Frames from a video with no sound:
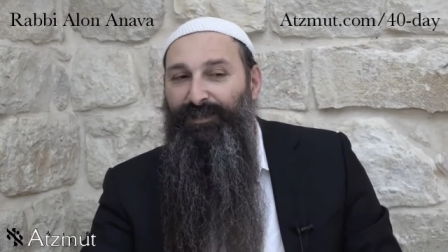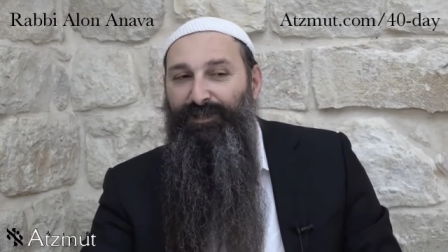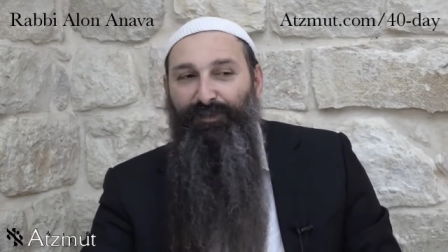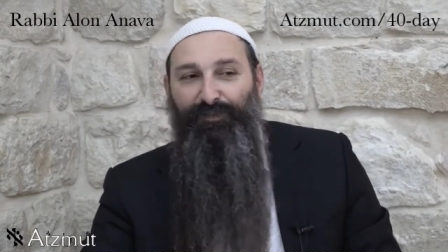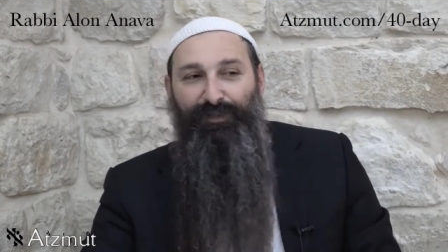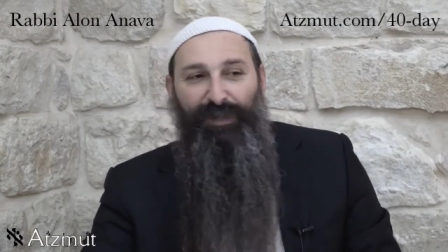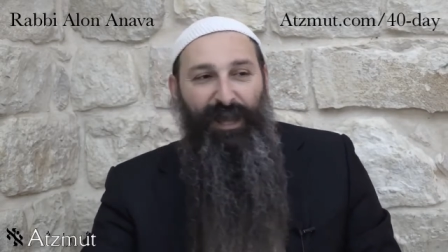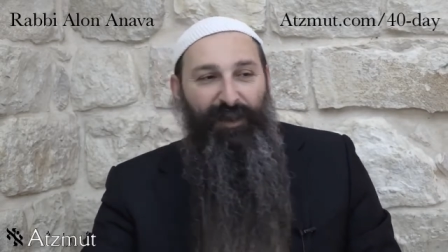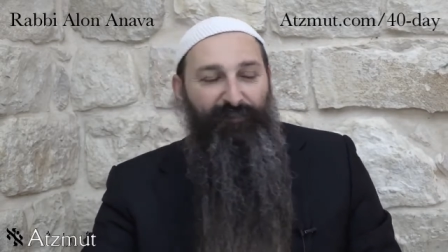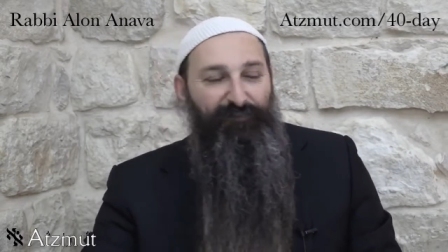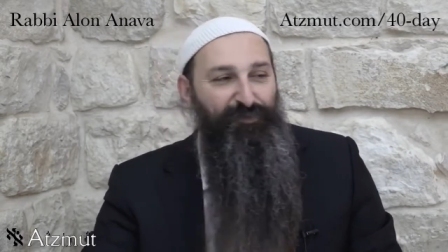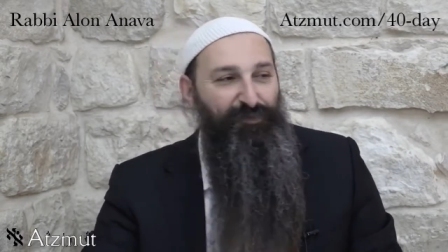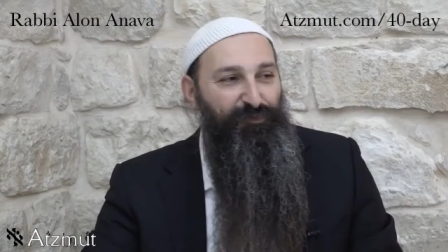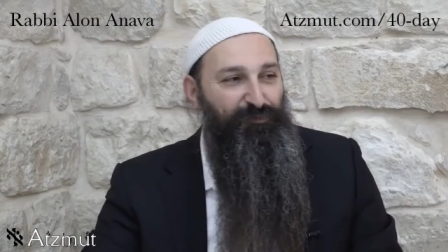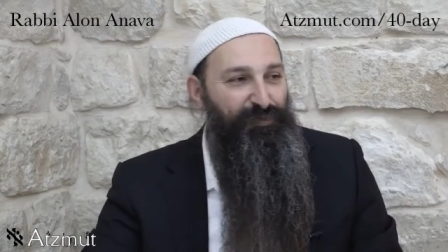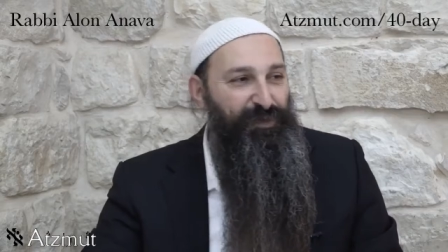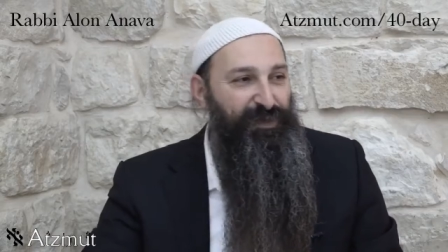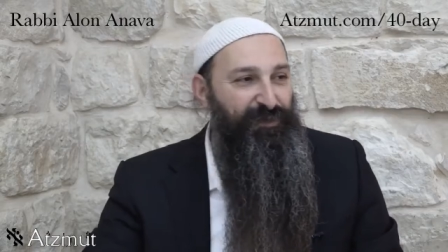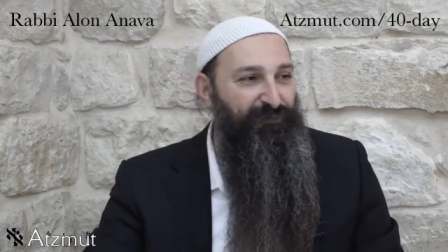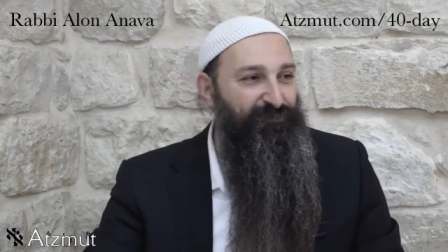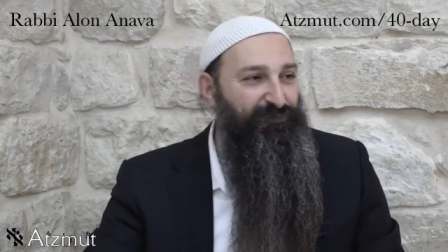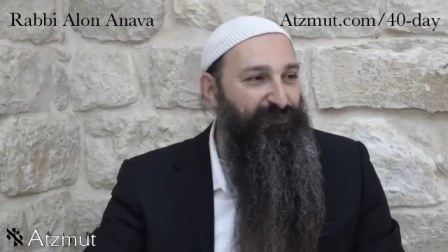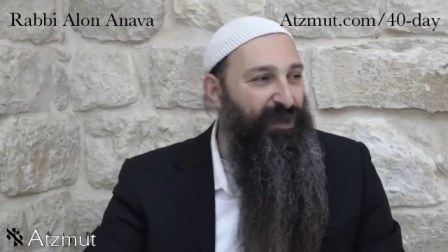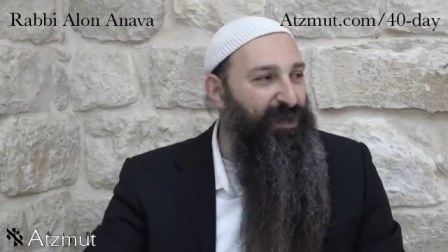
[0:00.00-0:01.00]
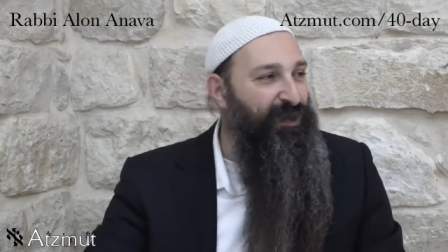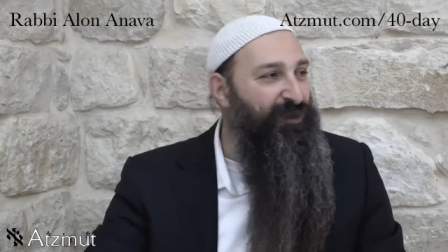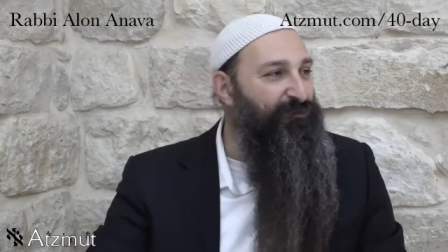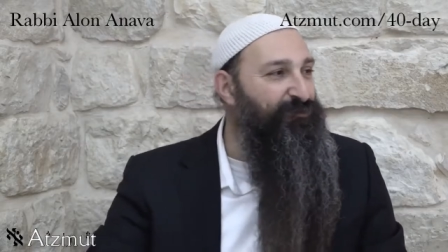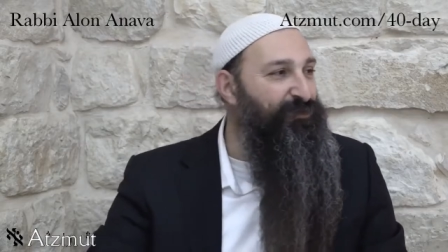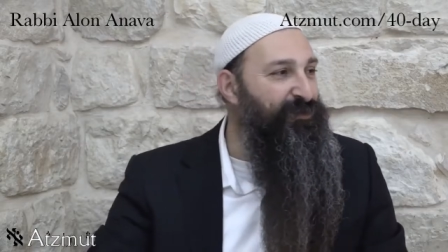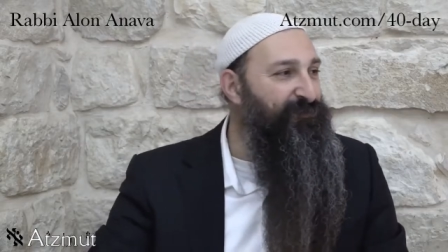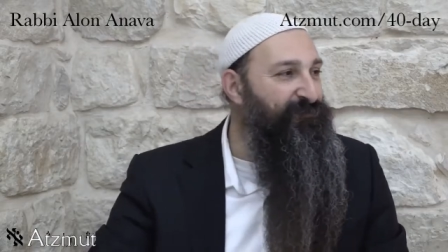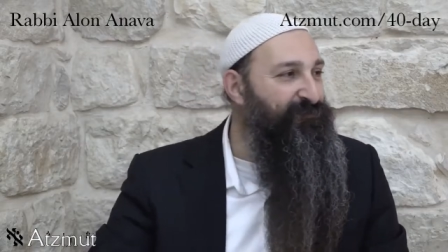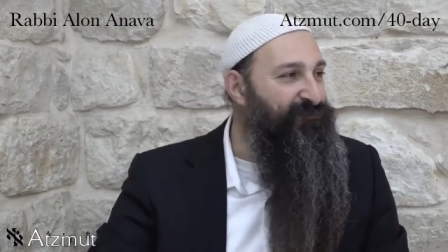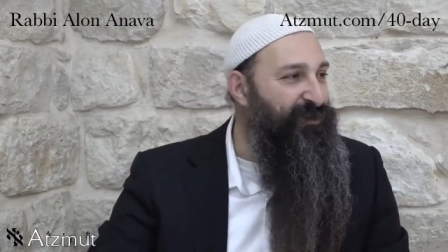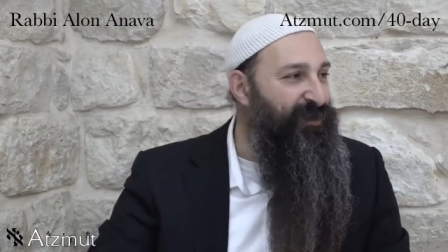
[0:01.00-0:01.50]
So we have to be
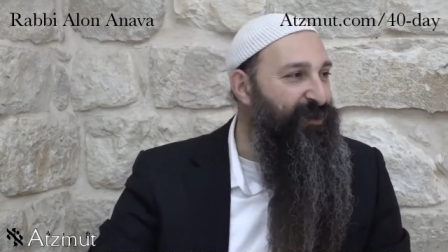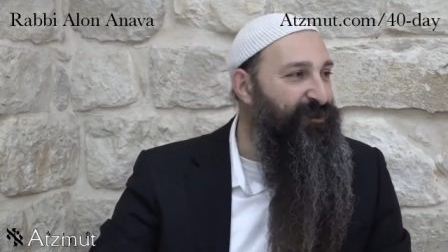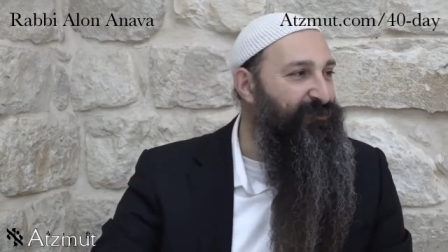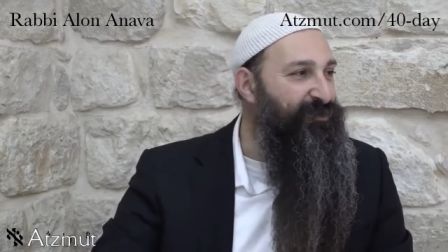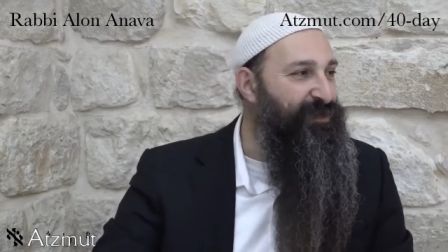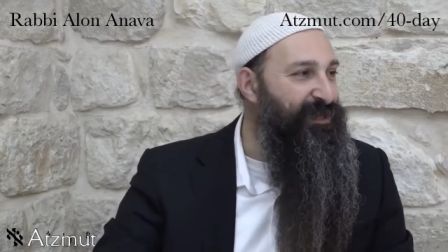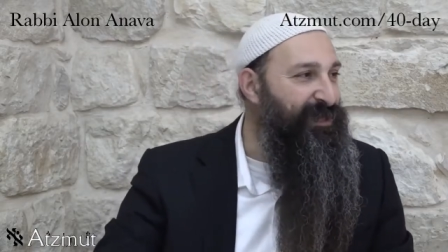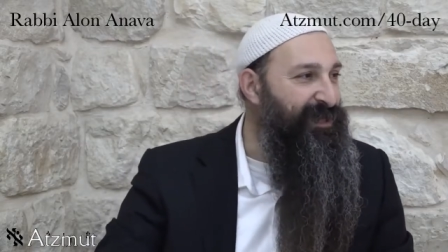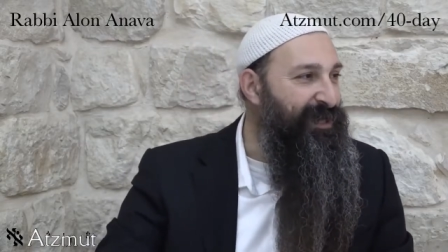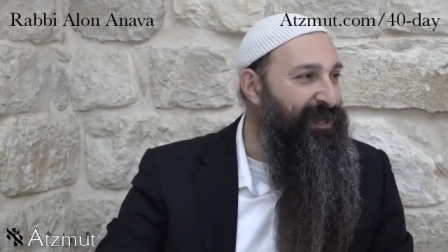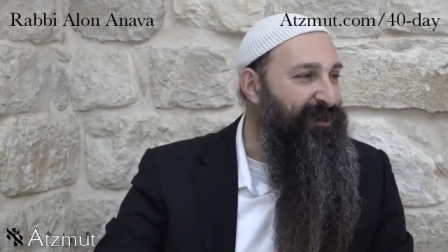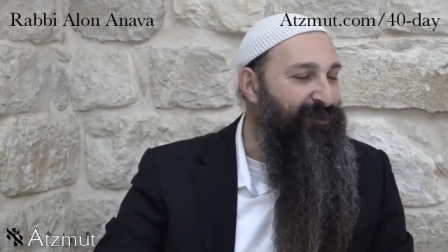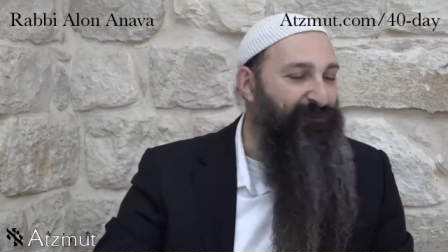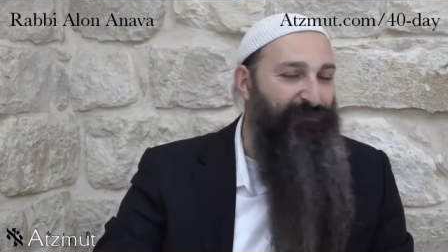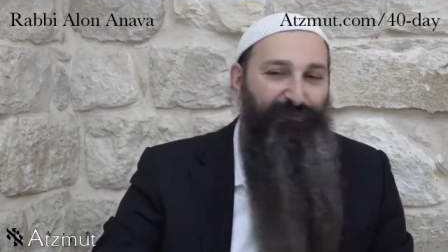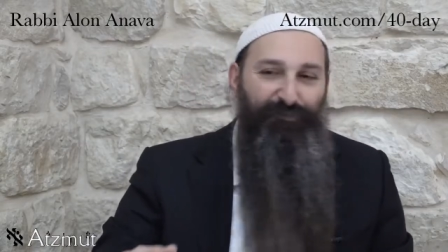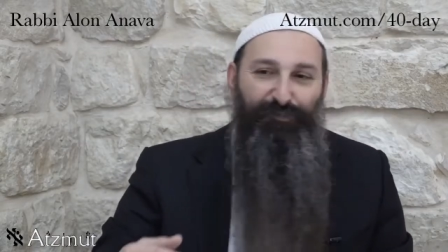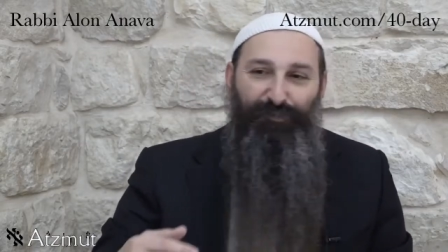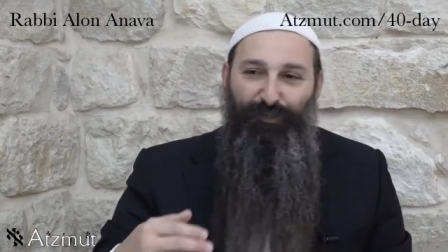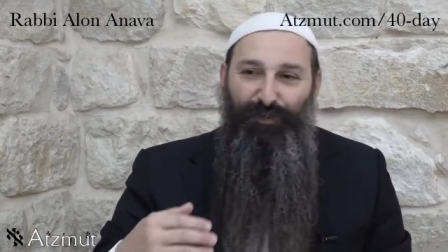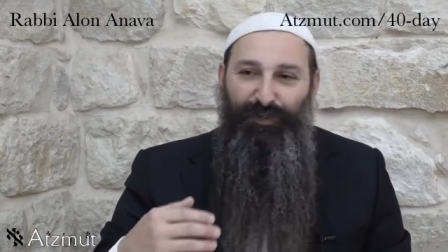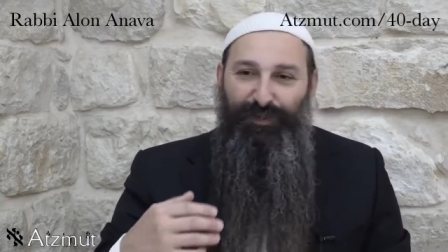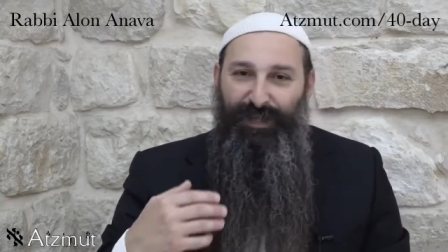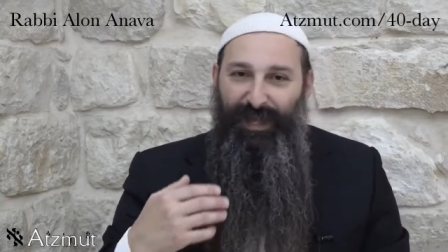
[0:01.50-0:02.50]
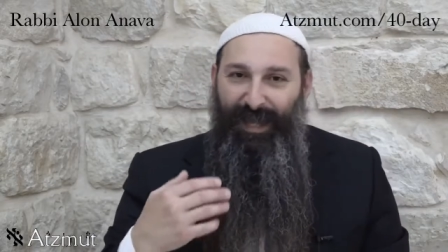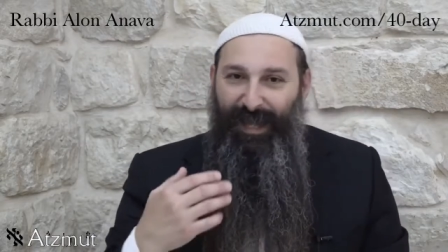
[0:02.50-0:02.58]
very, very careful with